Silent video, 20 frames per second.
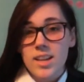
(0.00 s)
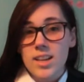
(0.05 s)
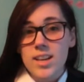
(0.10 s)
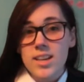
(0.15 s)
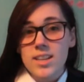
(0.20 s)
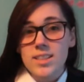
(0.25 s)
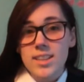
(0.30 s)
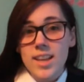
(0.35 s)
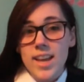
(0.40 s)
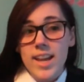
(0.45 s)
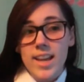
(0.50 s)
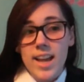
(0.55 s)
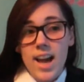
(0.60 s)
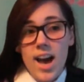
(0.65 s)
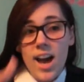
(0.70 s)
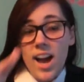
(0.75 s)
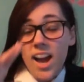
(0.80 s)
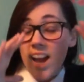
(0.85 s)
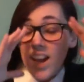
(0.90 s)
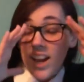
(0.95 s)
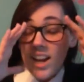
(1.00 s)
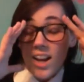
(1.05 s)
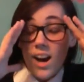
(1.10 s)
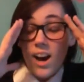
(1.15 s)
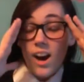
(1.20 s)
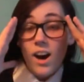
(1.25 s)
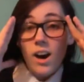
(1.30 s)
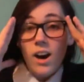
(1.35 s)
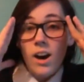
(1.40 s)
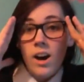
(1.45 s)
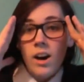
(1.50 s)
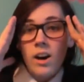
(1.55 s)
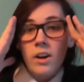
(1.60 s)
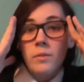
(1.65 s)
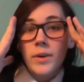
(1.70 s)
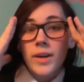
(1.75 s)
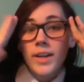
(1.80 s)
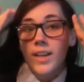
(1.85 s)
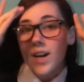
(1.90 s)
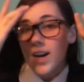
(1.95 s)
Cause like
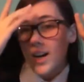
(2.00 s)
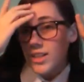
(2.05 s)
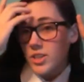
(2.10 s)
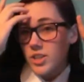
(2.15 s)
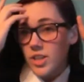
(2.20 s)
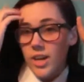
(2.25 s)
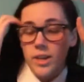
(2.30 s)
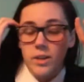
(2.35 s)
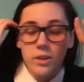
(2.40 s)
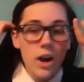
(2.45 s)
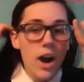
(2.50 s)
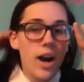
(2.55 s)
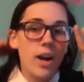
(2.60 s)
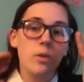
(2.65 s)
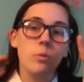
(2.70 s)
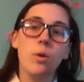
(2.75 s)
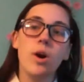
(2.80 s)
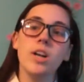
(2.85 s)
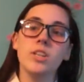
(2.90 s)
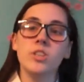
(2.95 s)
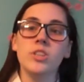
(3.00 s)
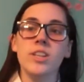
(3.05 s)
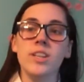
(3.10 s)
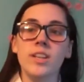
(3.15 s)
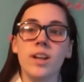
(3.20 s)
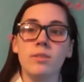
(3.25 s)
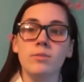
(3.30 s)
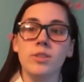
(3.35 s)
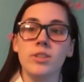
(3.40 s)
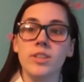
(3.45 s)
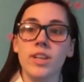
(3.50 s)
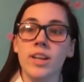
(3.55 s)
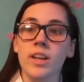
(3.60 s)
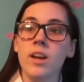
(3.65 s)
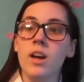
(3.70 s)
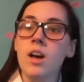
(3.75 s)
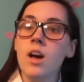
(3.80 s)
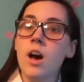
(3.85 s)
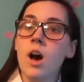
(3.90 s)
oh my gosh, I watched it and I'm just like,